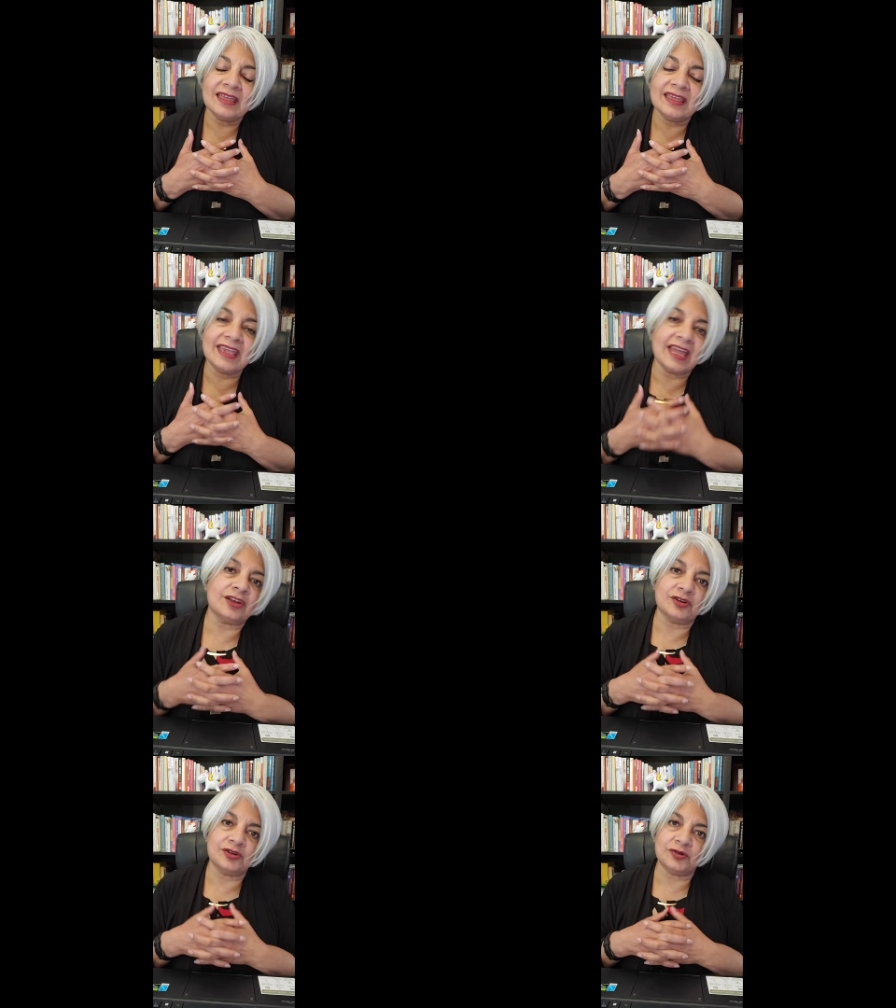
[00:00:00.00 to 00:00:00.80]
get
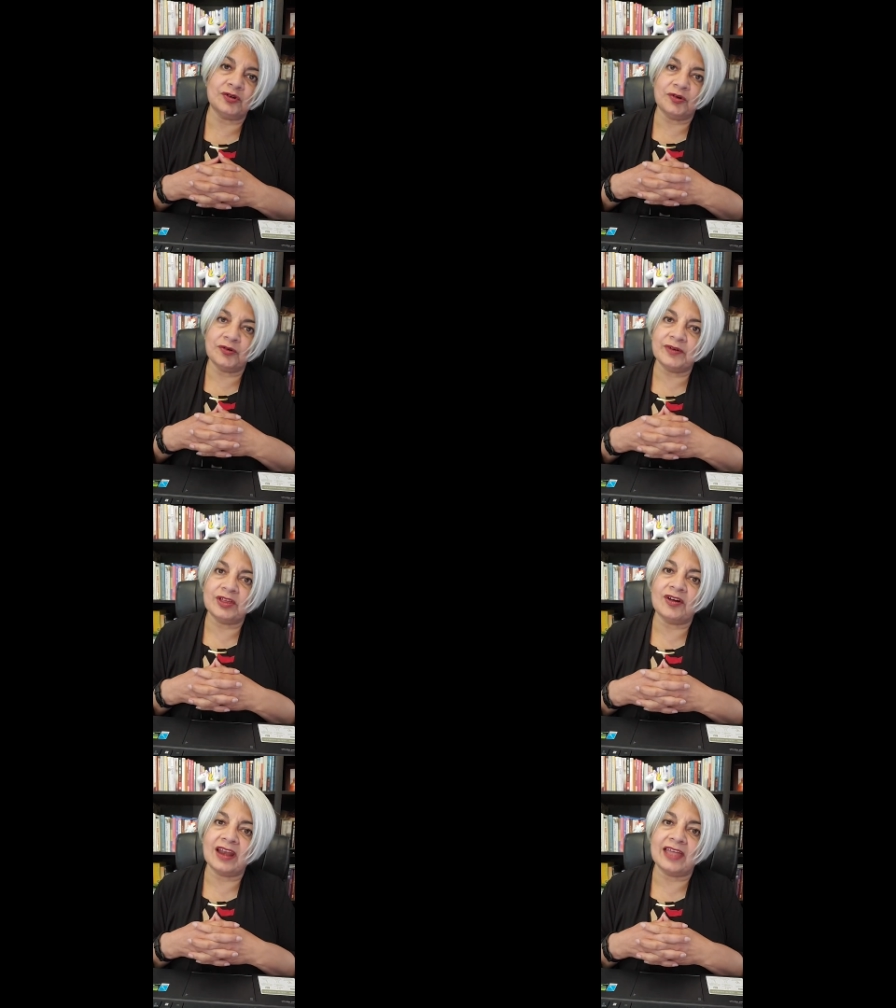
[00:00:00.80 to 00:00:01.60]
control over
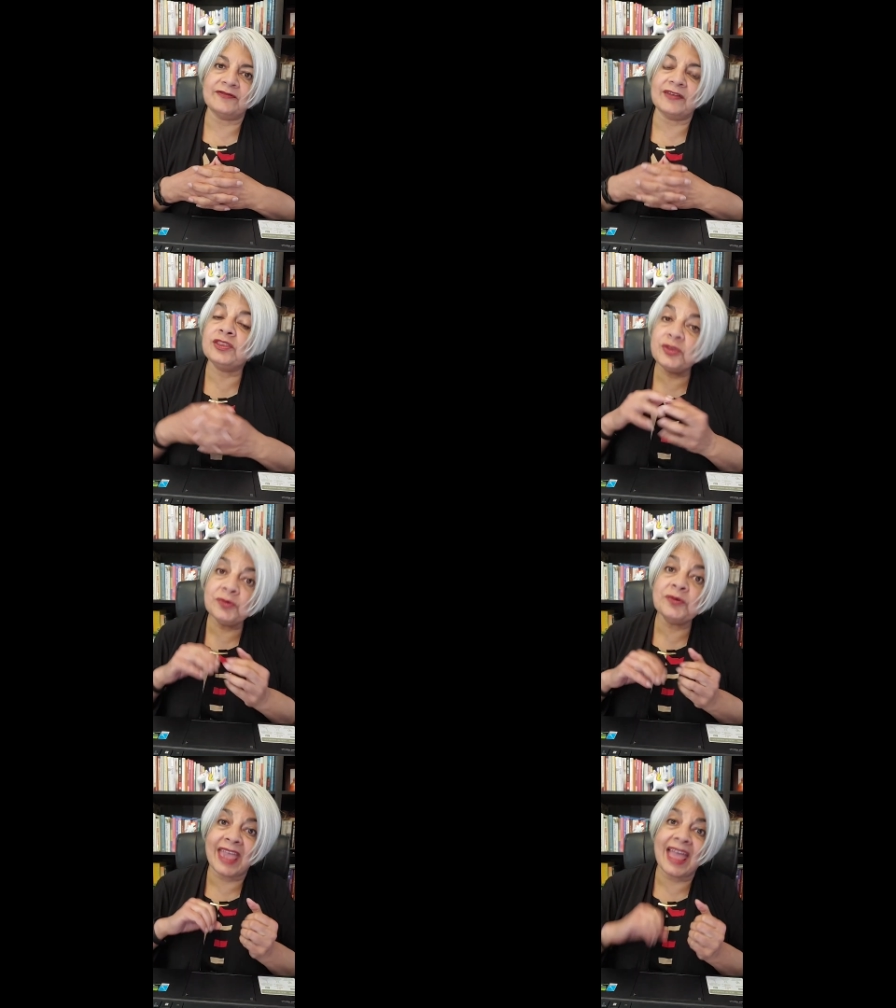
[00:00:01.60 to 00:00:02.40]
your life and
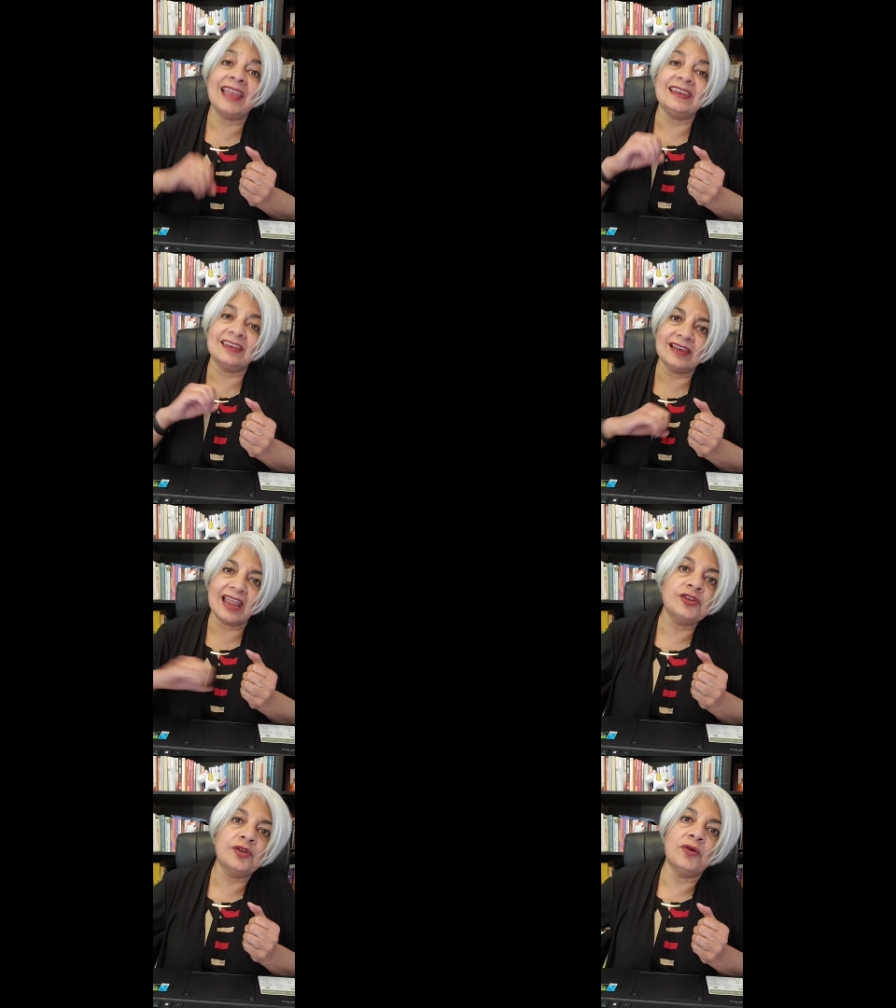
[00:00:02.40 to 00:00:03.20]
you can
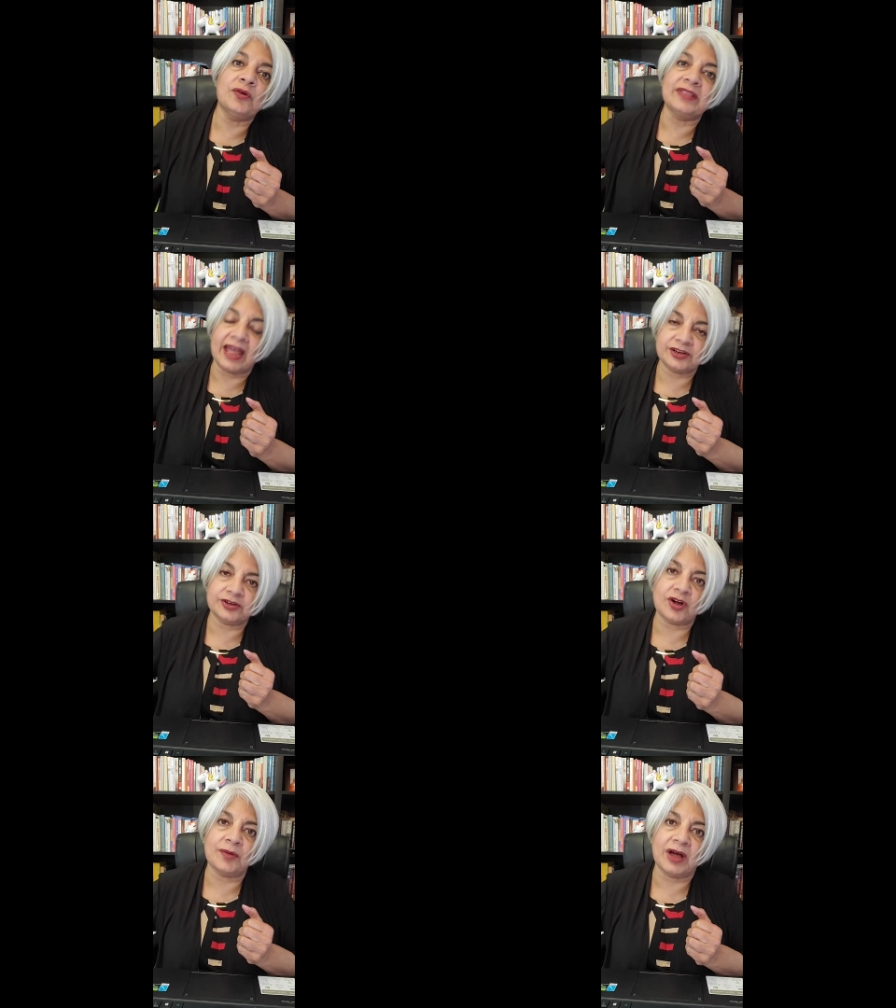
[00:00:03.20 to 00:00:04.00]
let go that
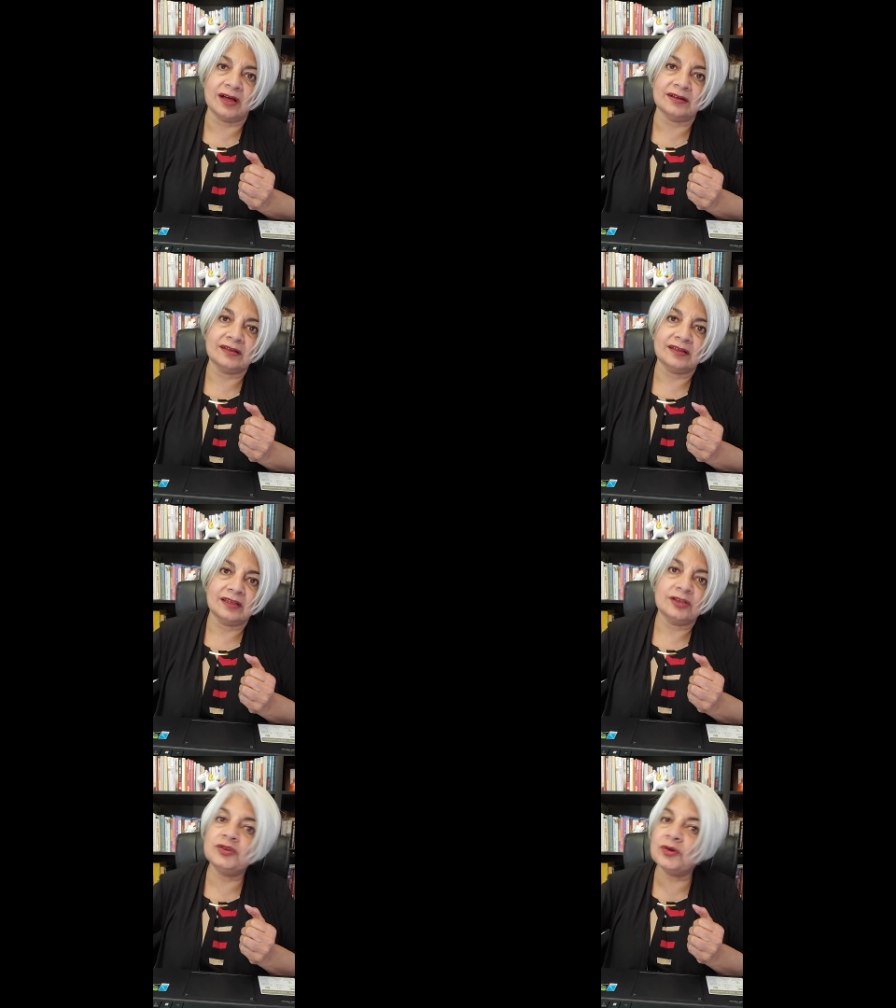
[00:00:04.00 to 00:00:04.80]
trauma.
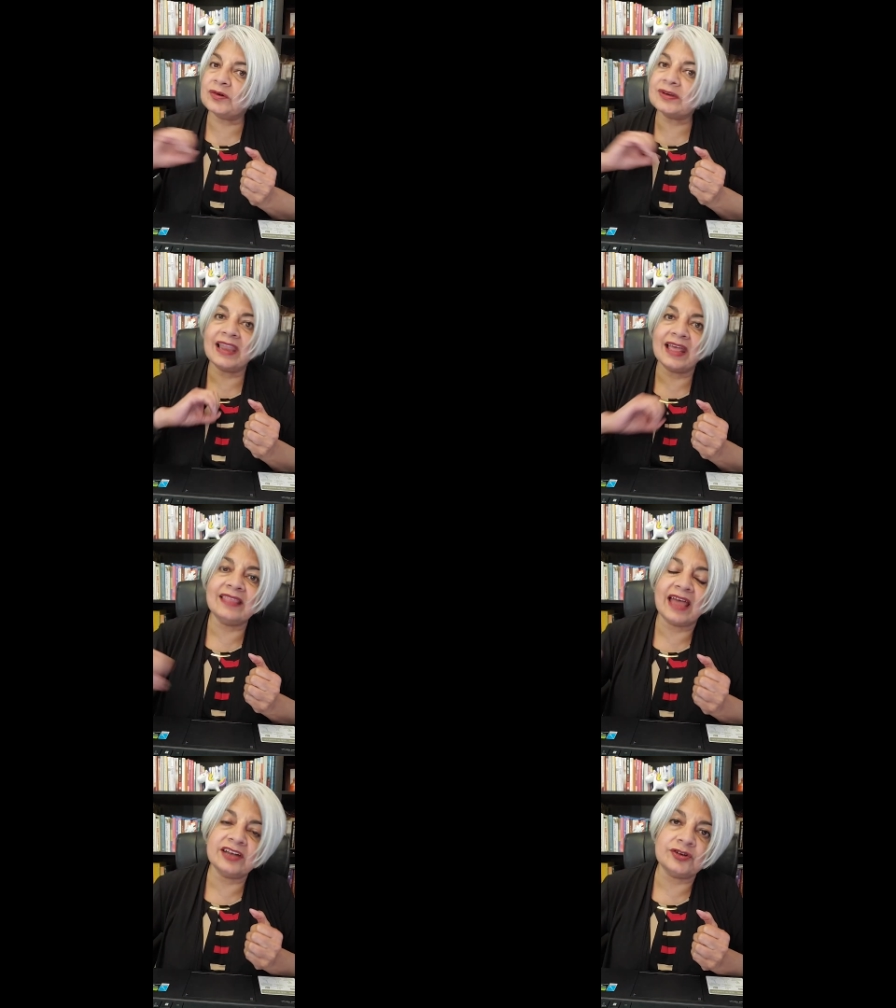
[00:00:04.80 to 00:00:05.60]
Don't let
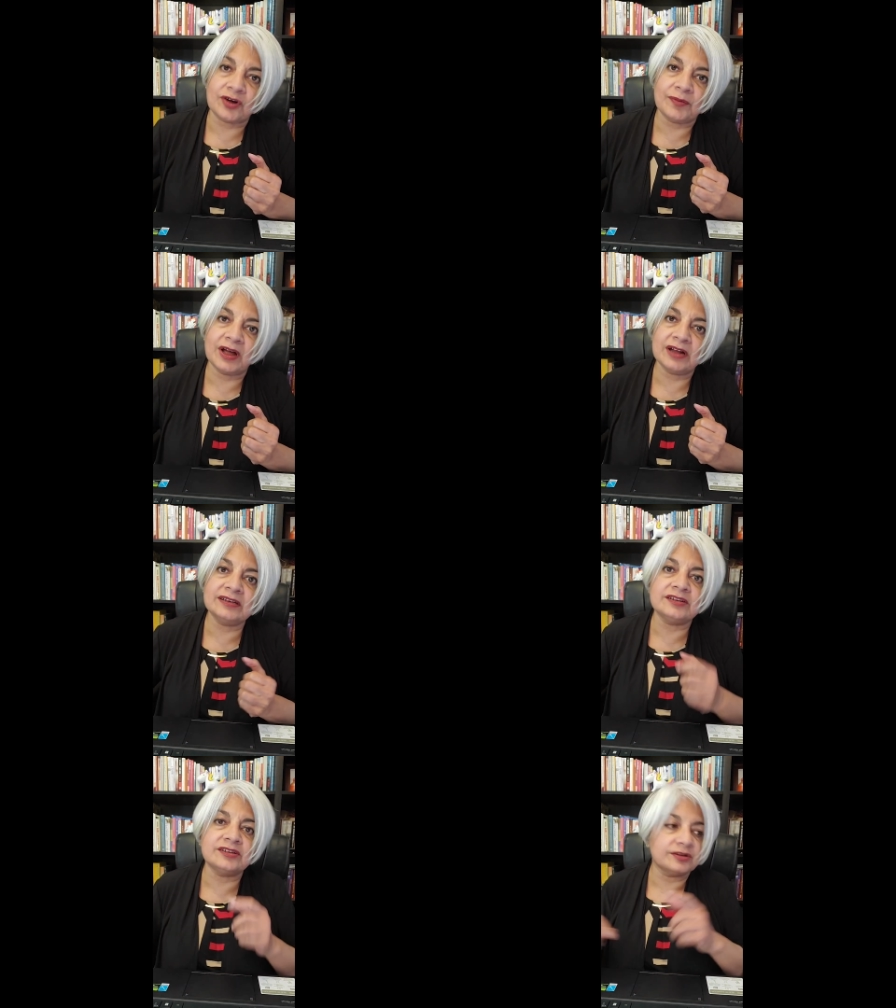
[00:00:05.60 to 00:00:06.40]
that trauma
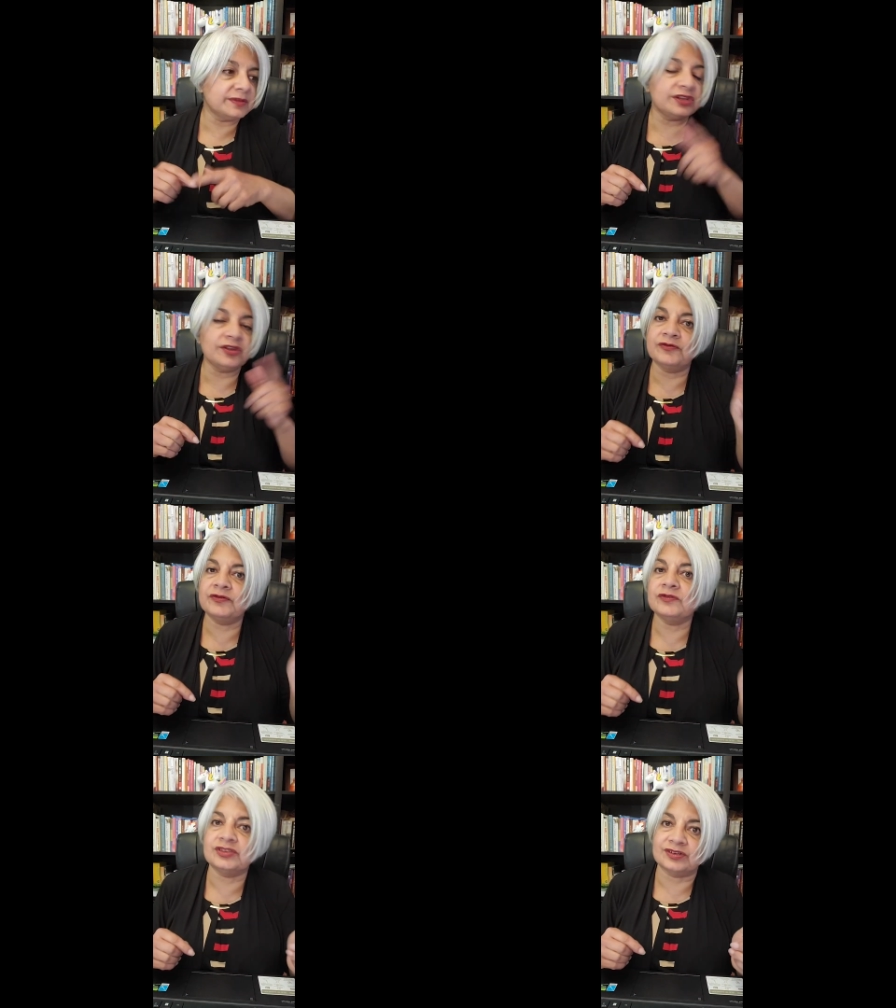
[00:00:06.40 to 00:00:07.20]
determine your
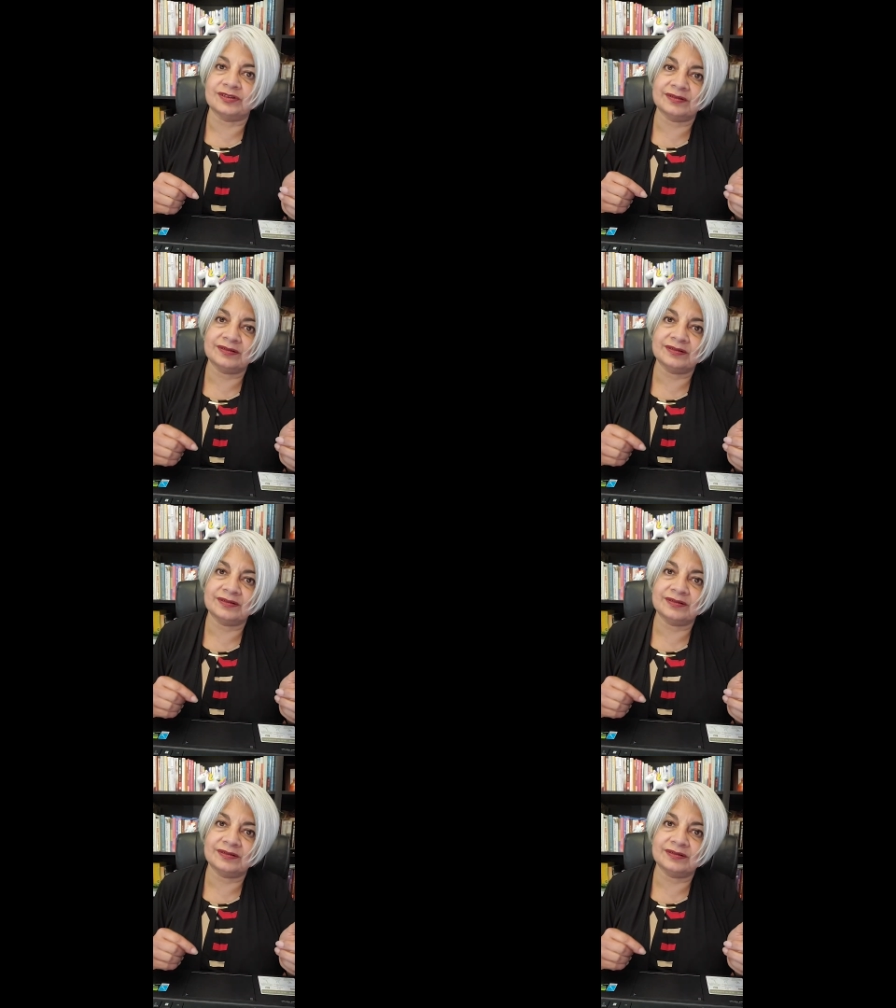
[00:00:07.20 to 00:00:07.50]
future.